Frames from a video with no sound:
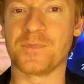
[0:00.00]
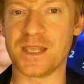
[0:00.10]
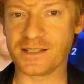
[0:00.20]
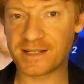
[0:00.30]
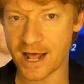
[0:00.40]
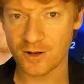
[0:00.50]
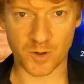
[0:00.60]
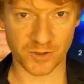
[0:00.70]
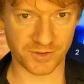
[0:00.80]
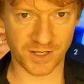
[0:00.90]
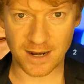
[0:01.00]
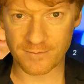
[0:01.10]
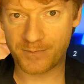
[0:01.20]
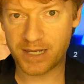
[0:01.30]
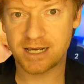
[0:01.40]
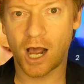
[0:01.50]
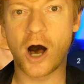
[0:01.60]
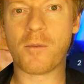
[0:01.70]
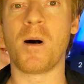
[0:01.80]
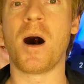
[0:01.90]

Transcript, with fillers: these nanobots can become